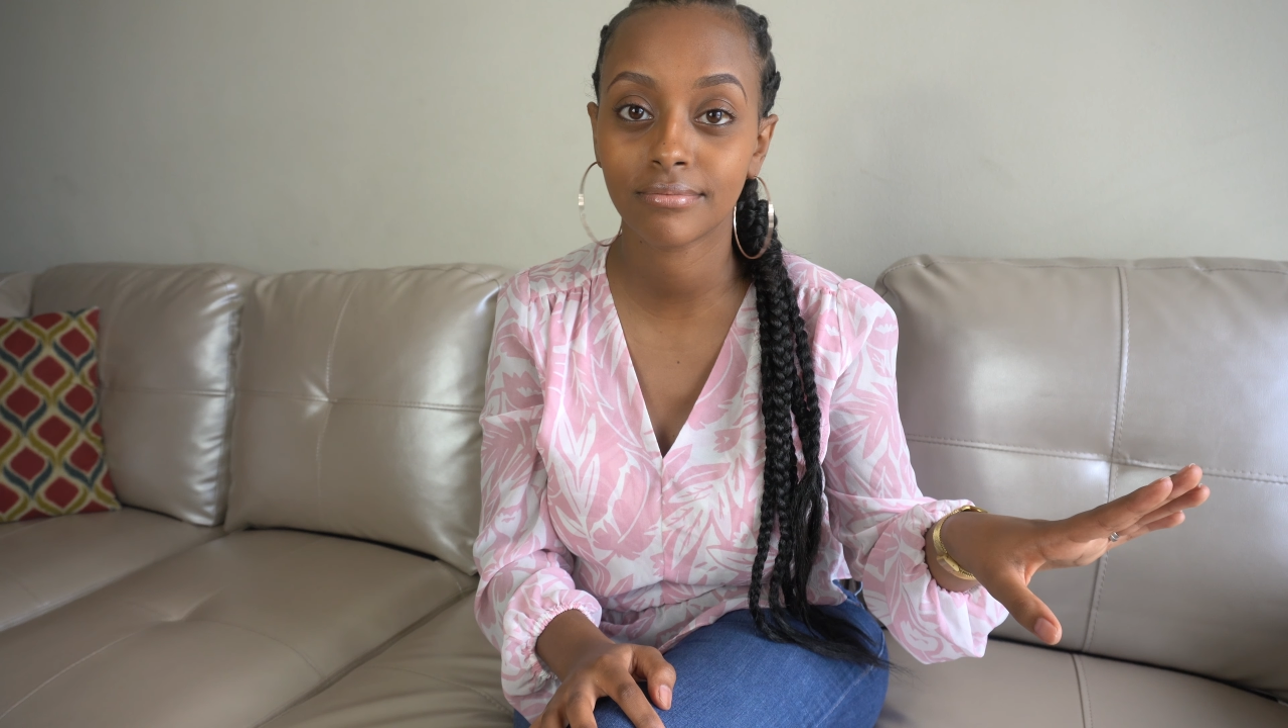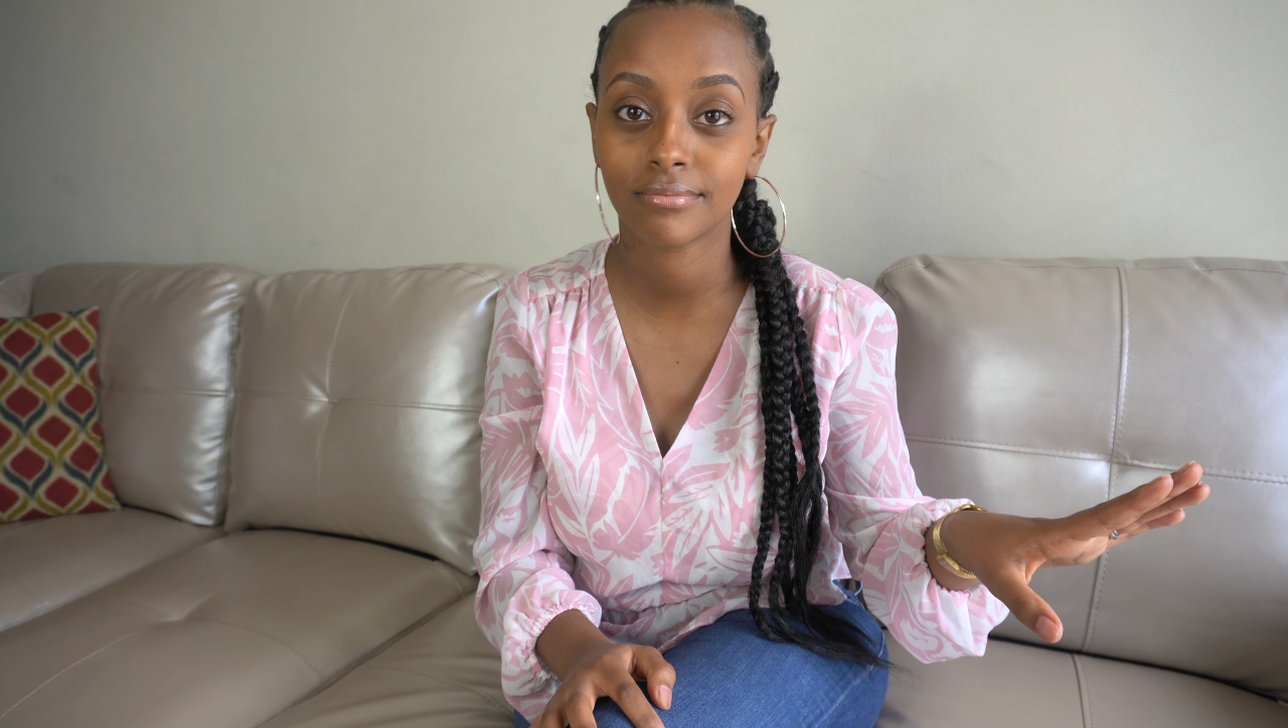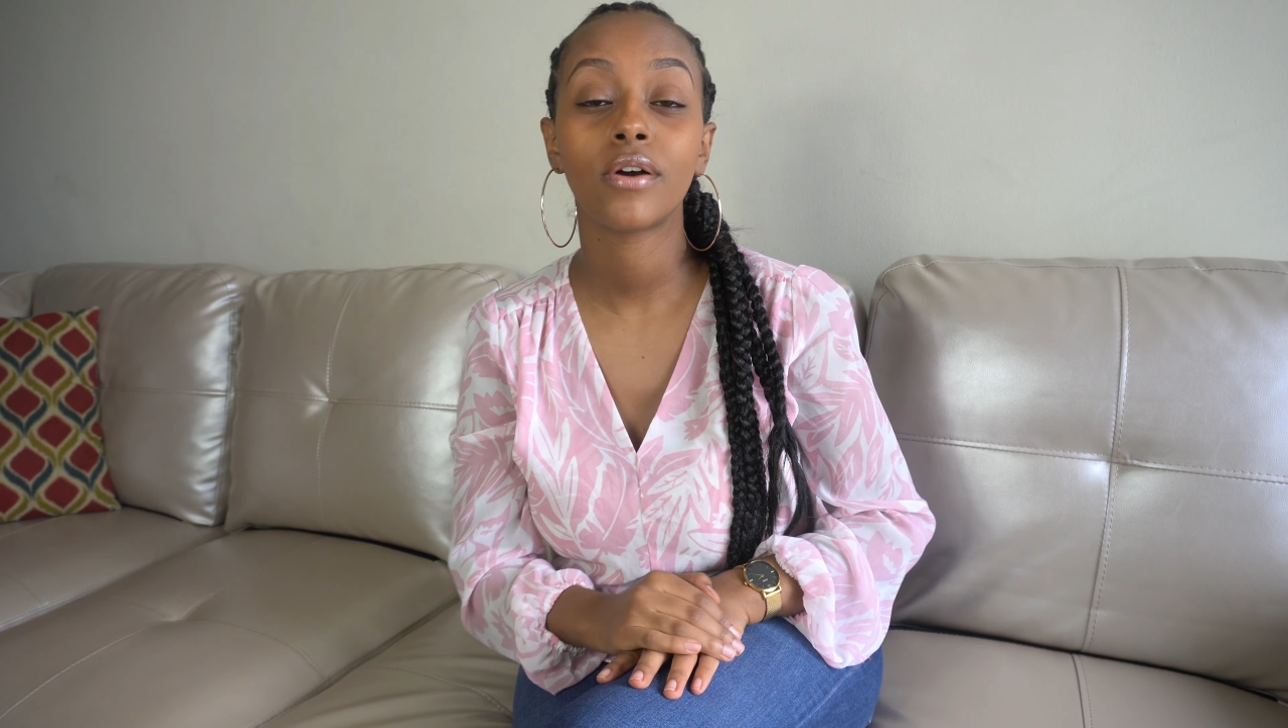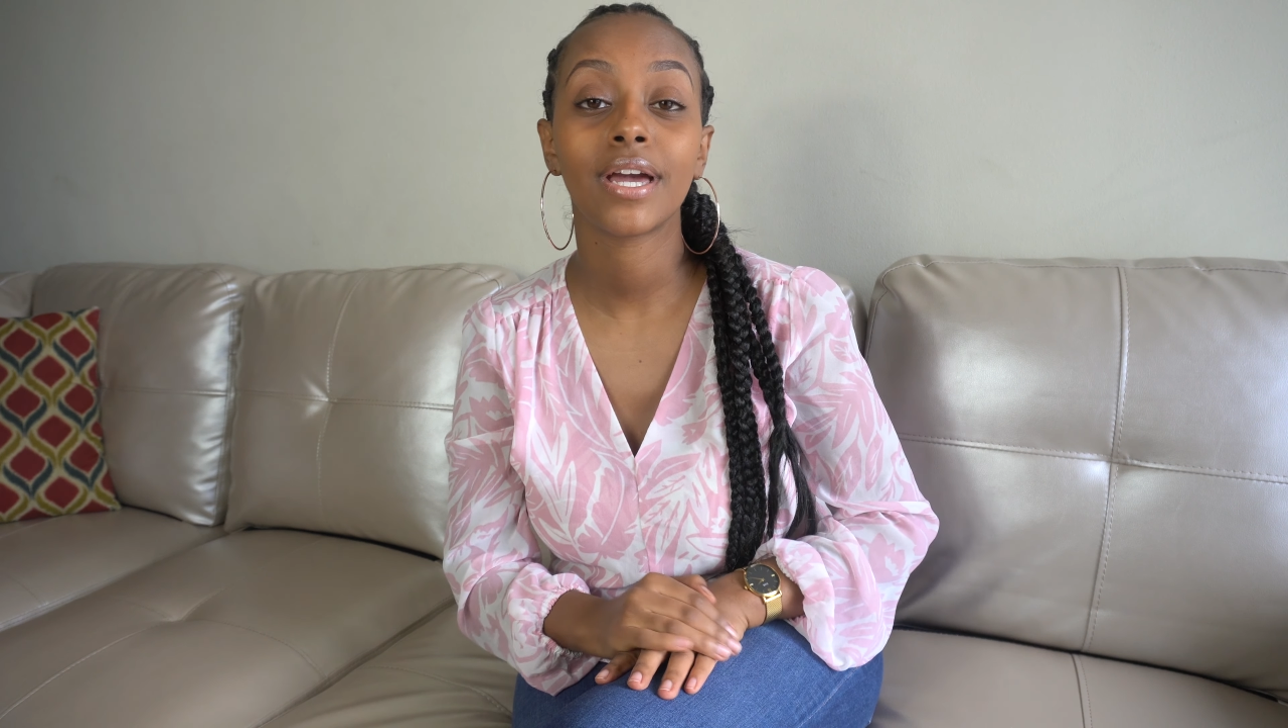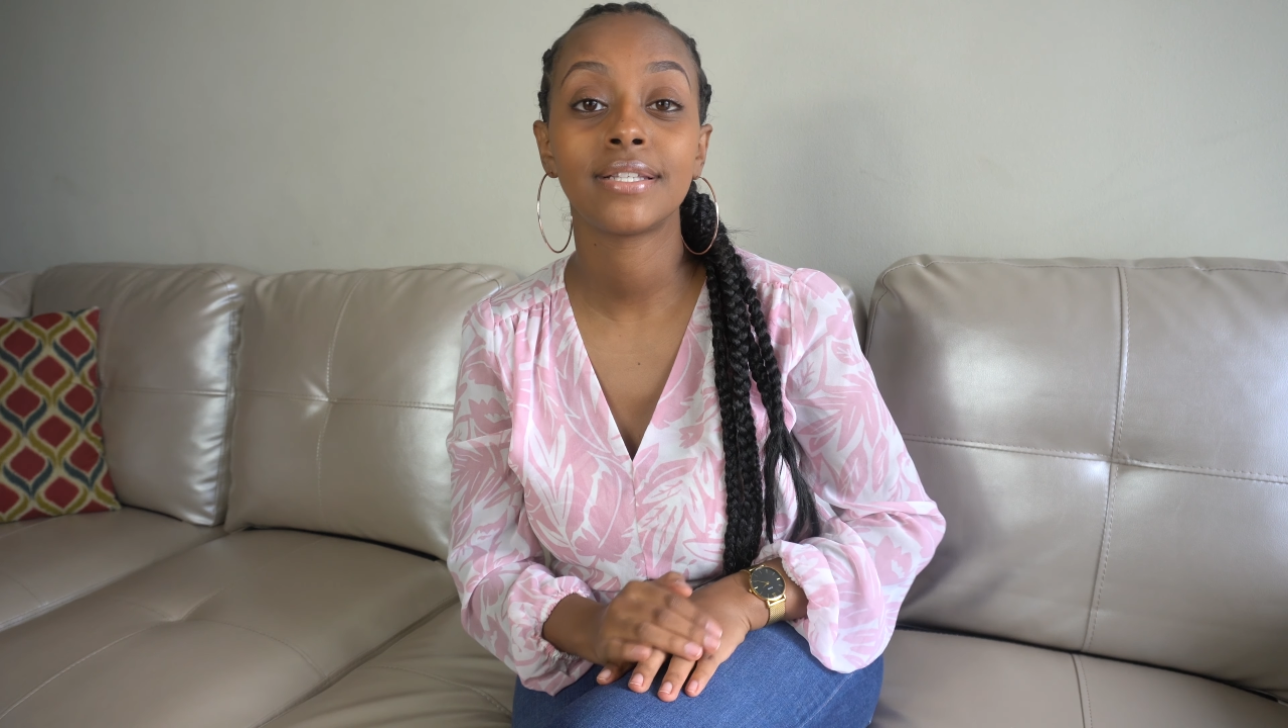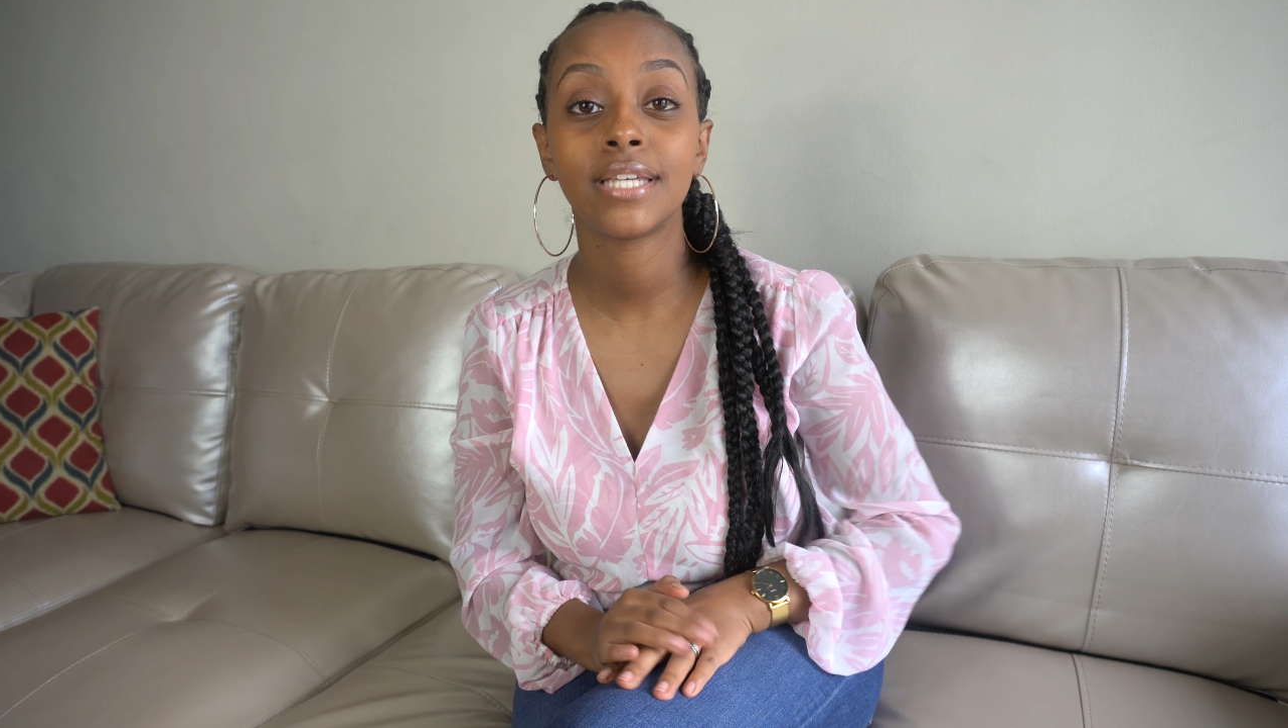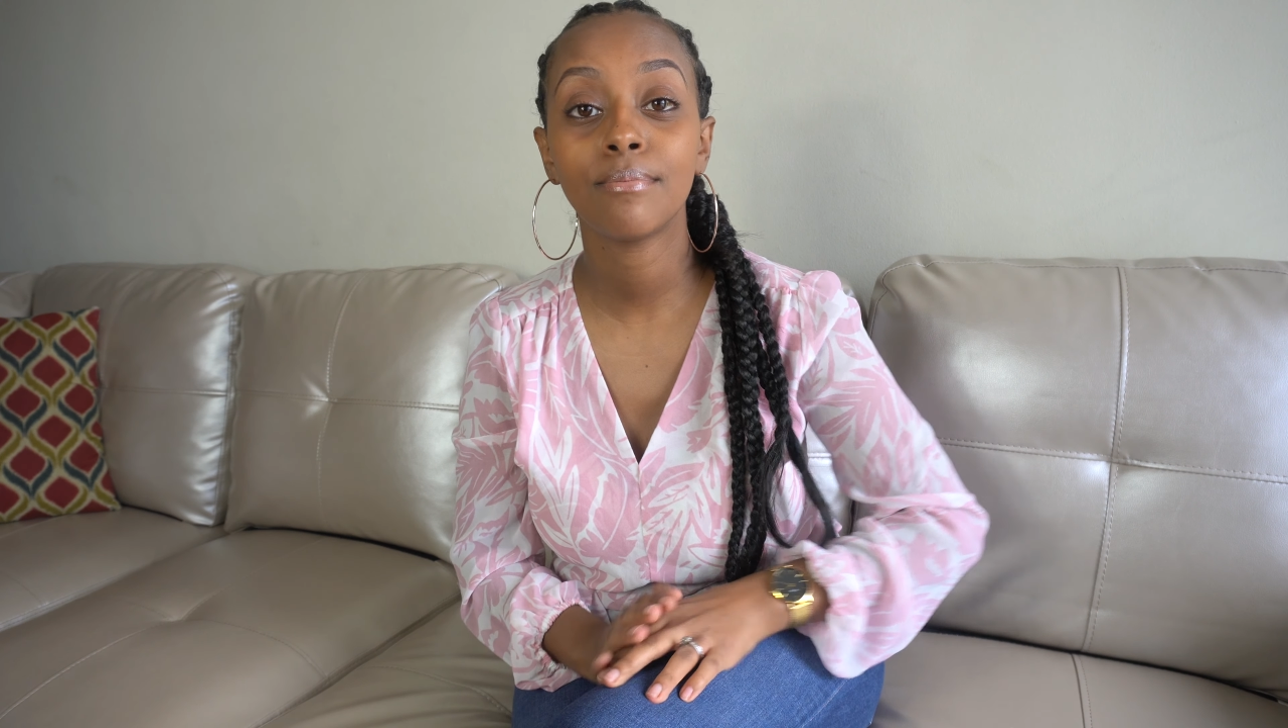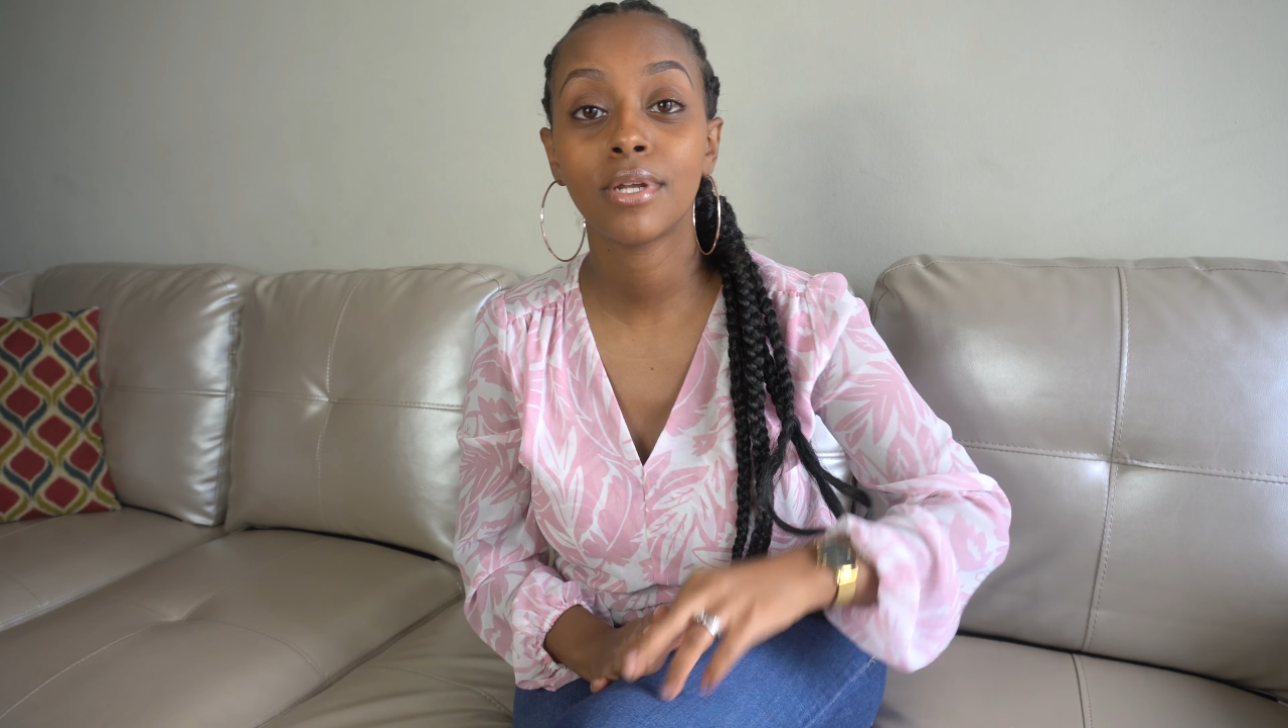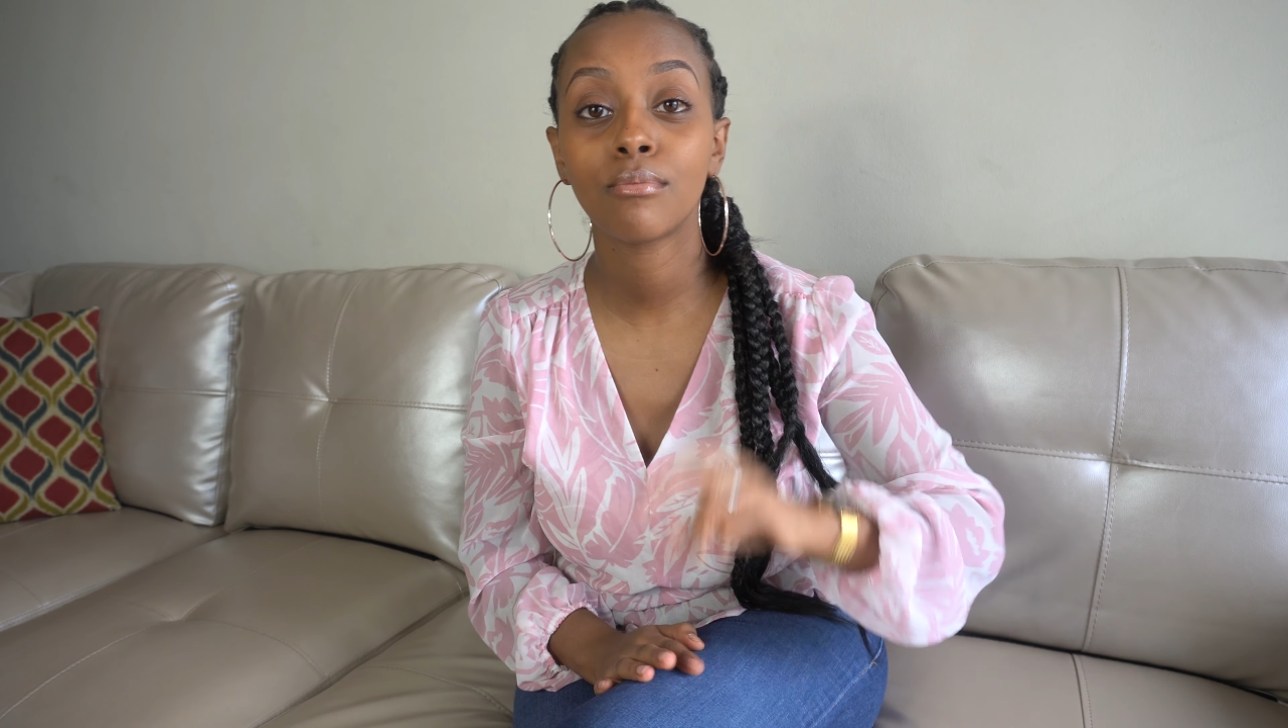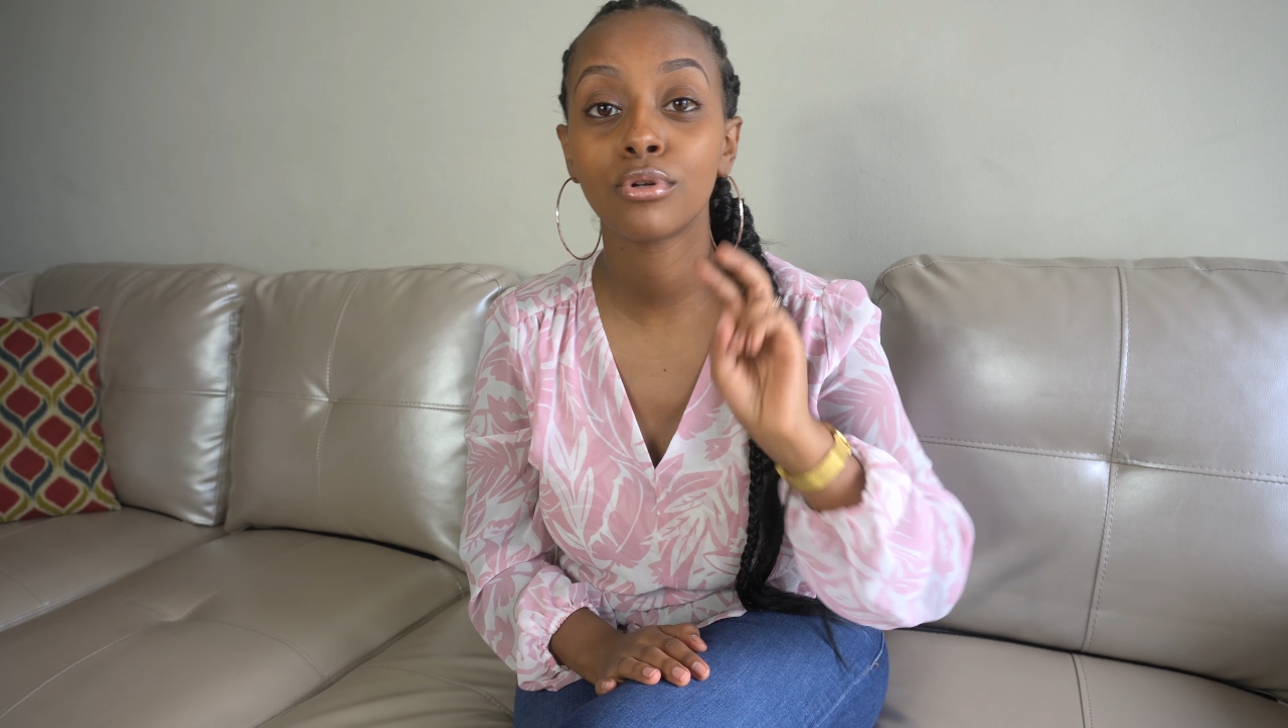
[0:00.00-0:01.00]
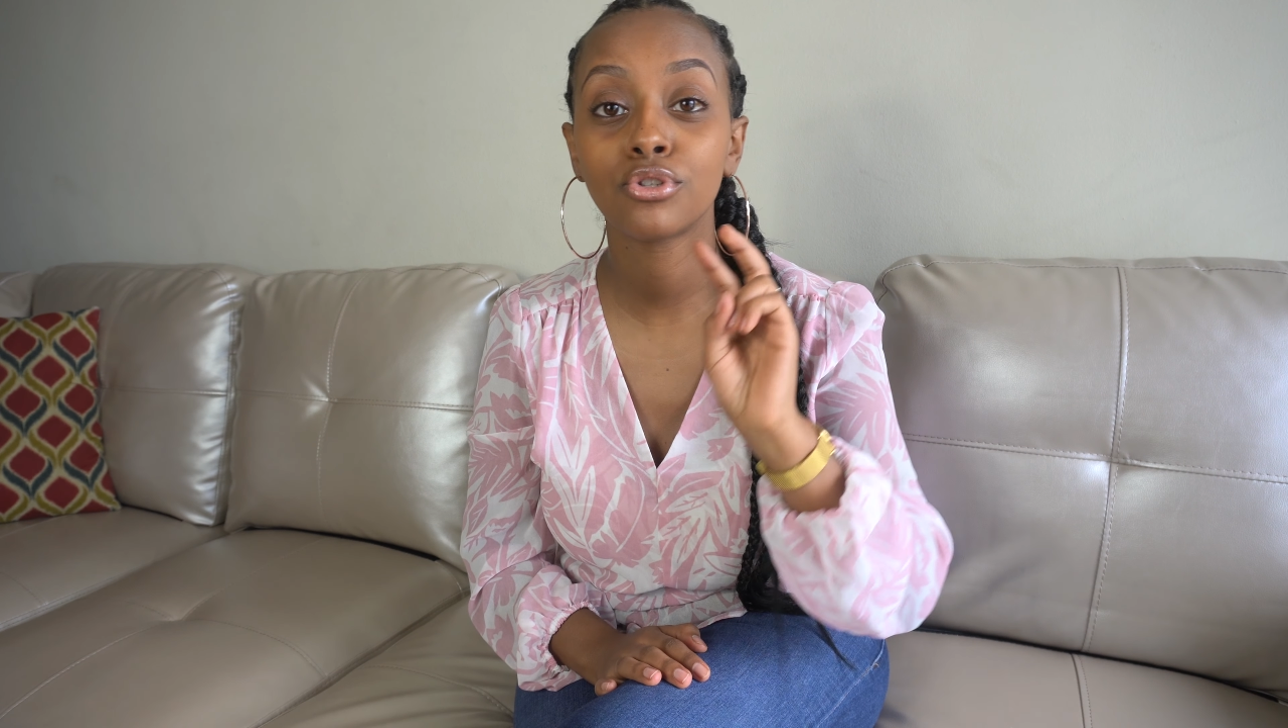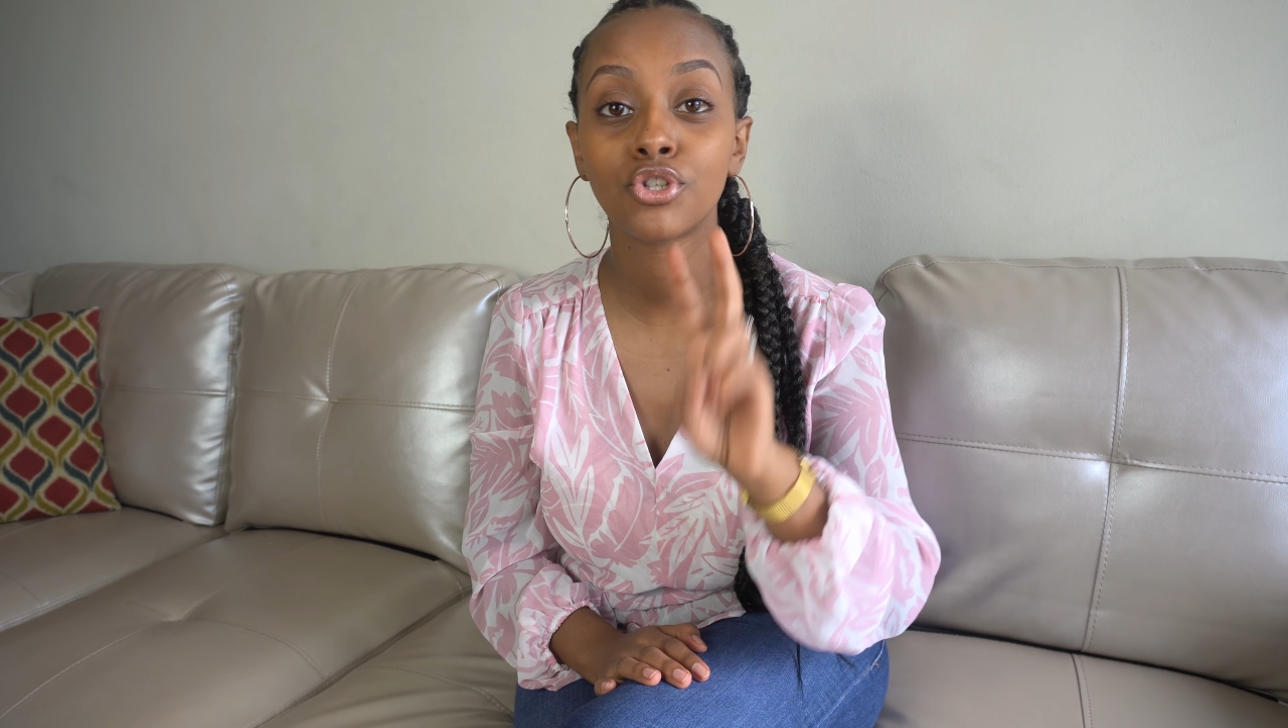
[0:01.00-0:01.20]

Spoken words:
Okay, tip number